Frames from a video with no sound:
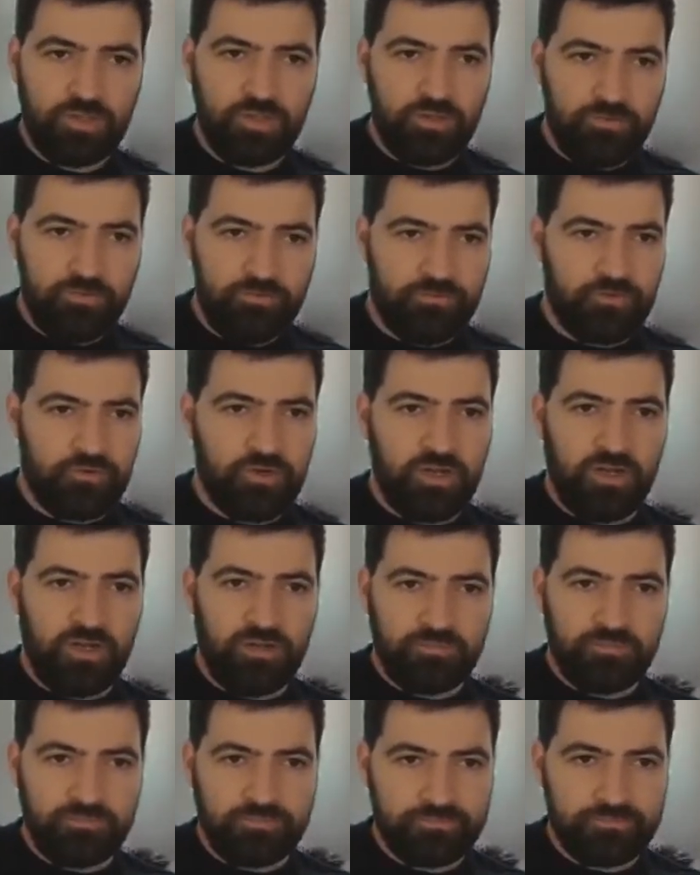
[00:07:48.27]

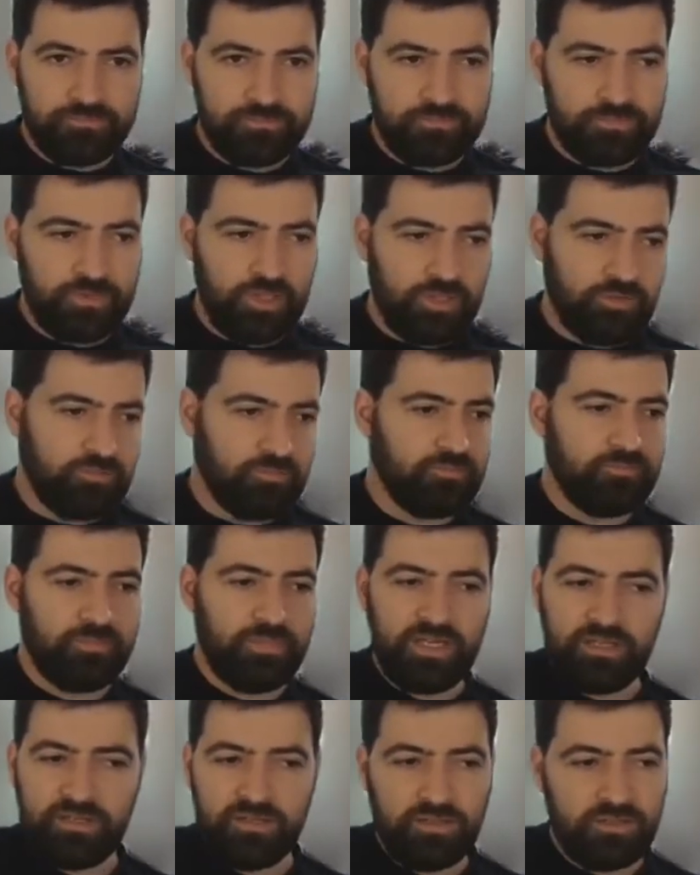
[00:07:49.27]
from
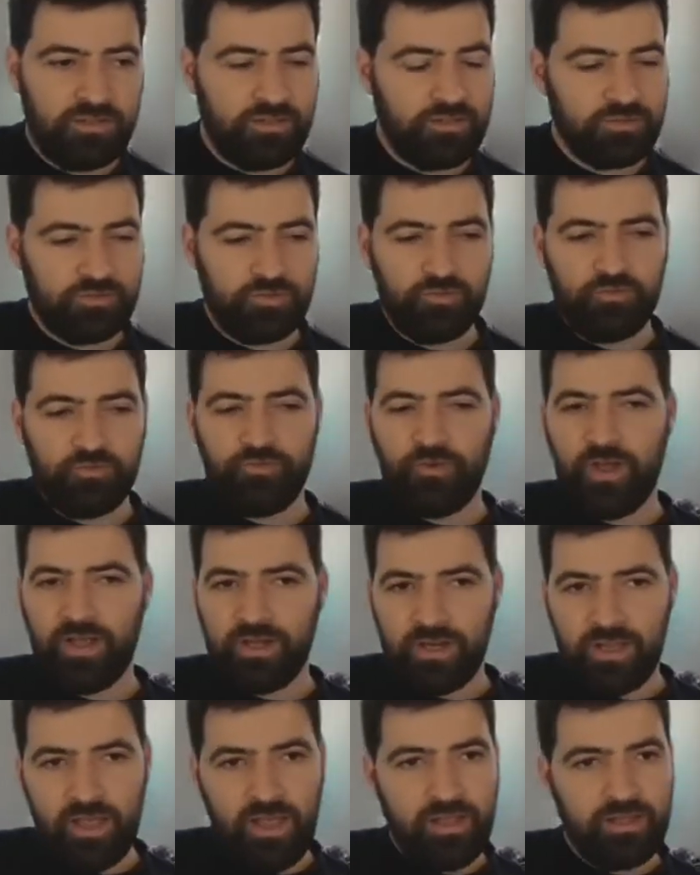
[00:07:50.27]
medical to
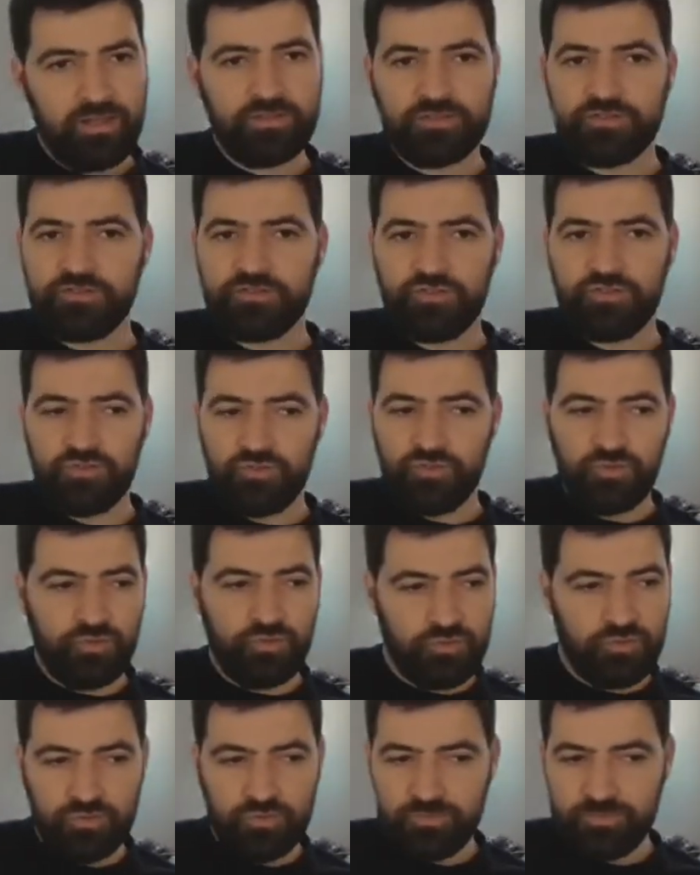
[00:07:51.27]
finance
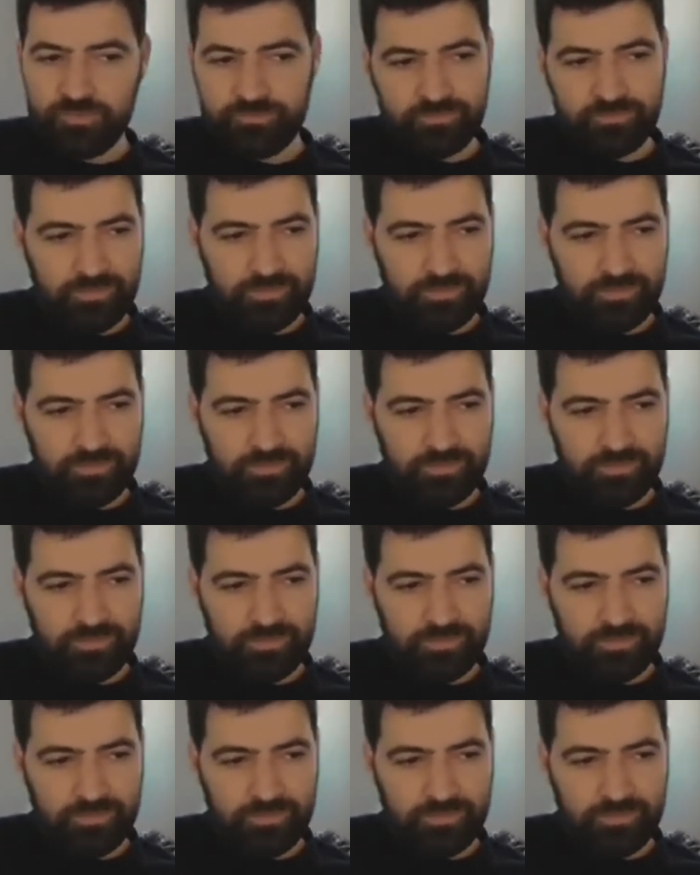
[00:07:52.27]
to